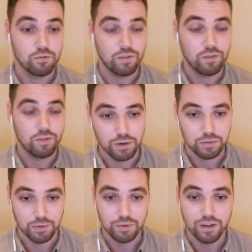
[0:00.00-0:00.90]
founded in
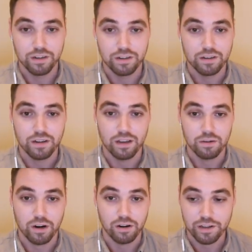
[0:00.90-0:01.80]
2021, and
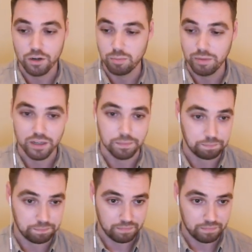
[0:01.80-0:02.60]
we're currently in open beta.